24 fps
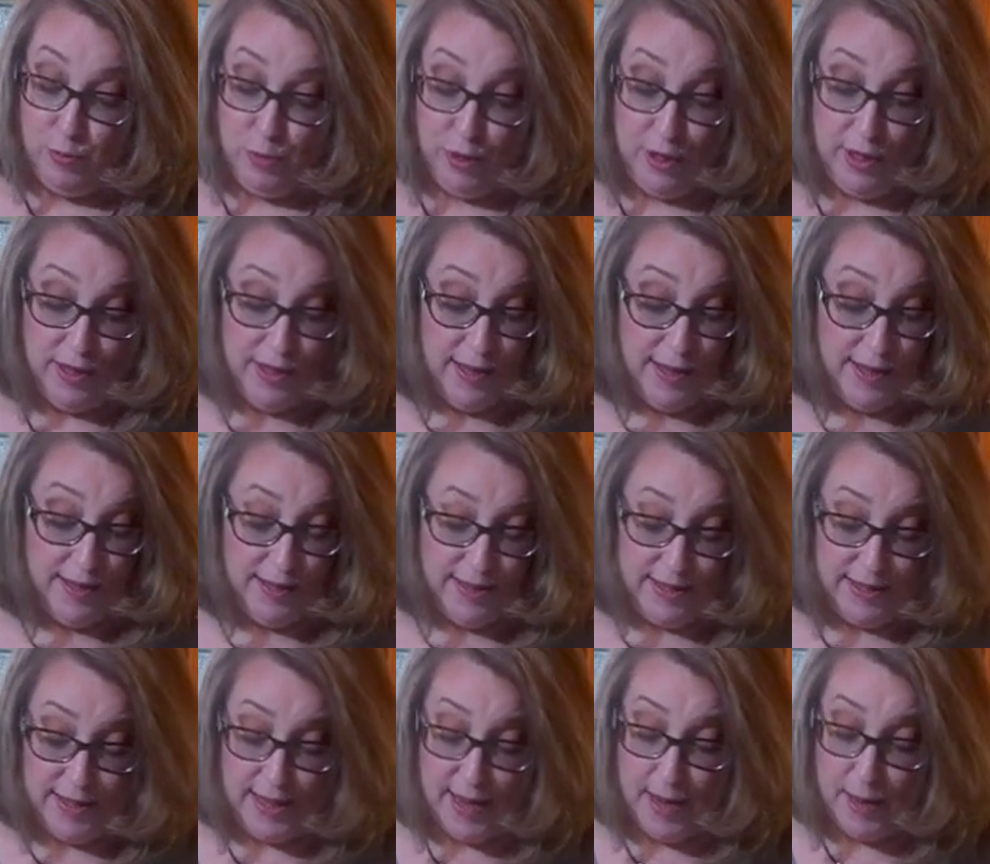Spread it
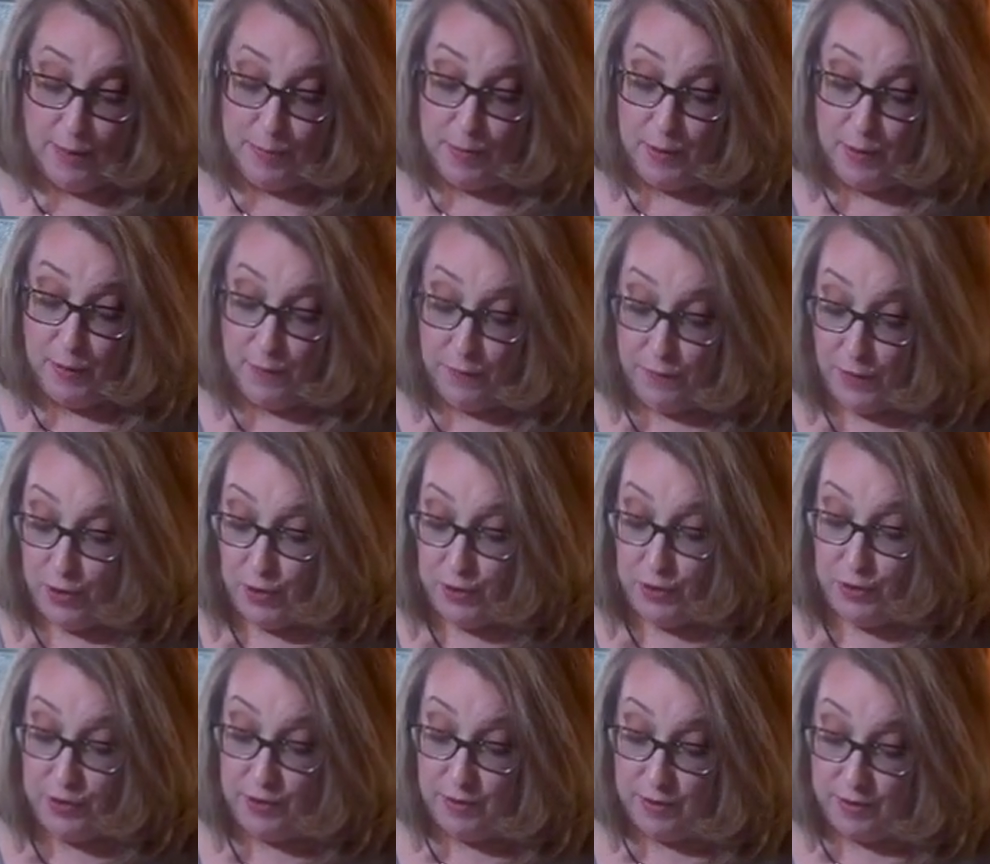on the top of the
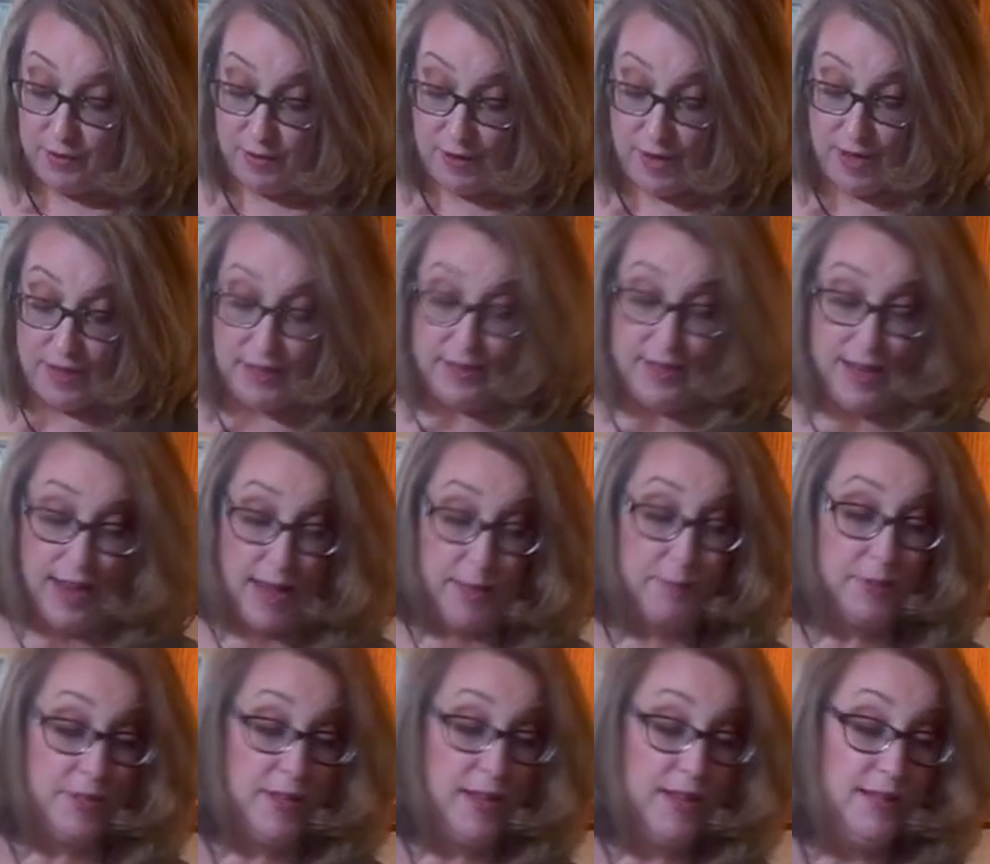first, the
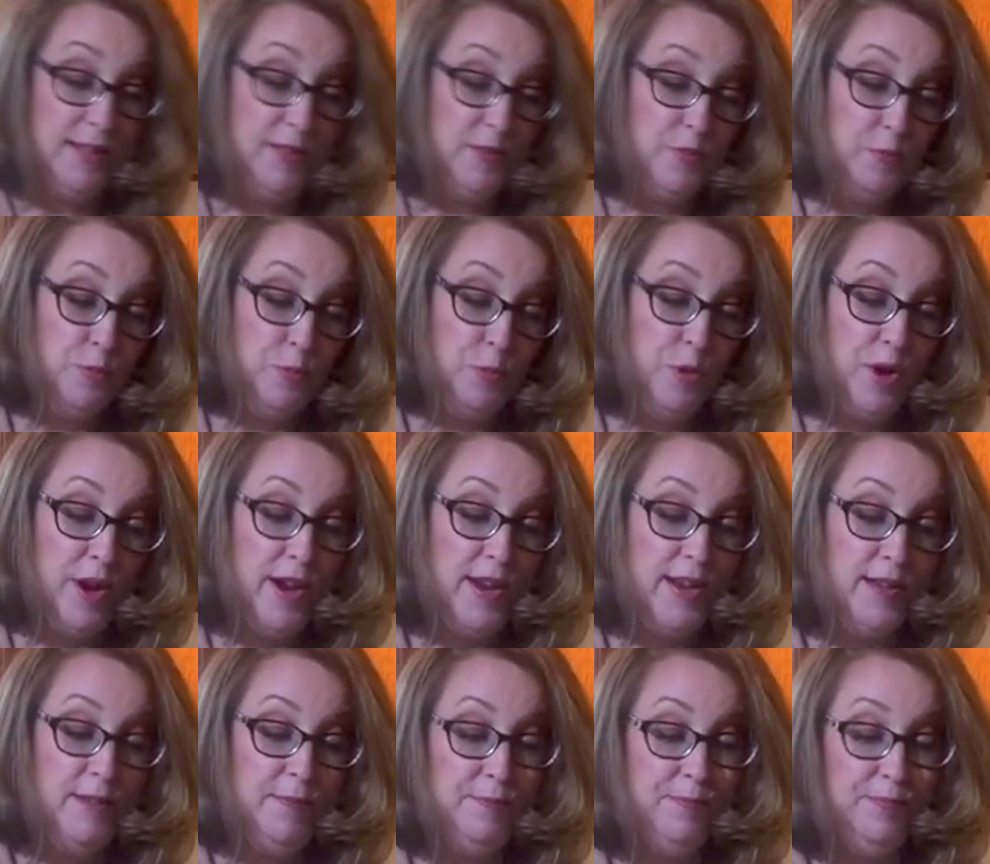top slice of
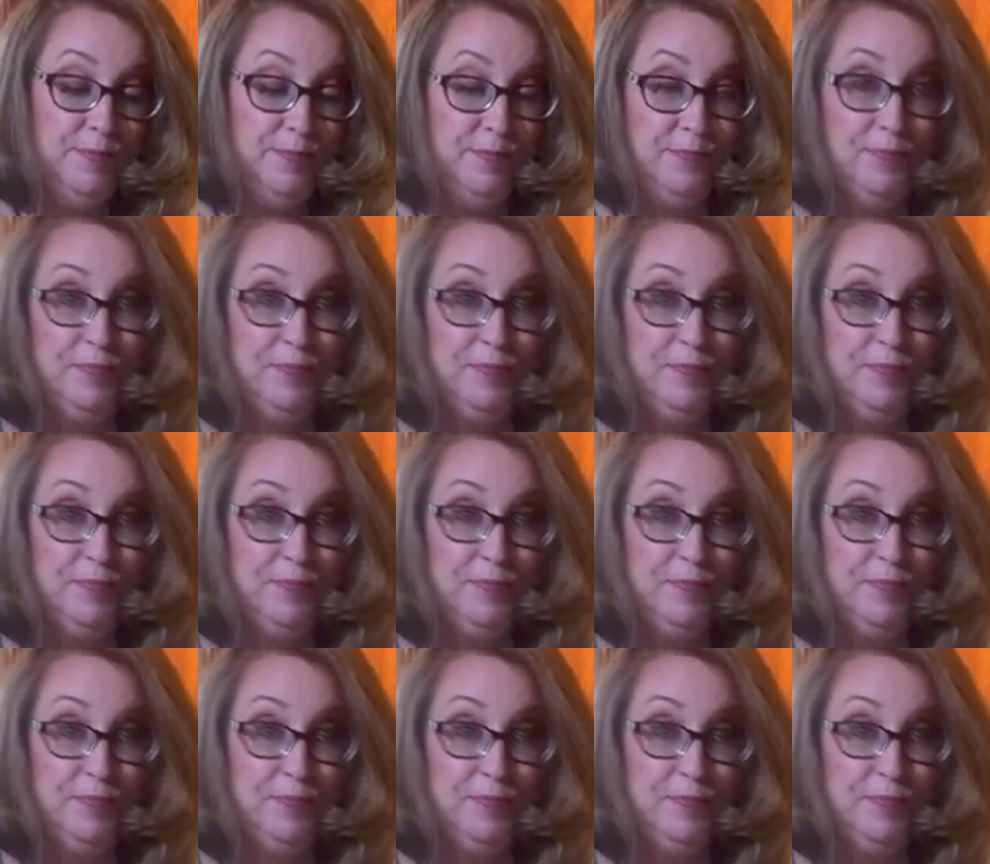bread.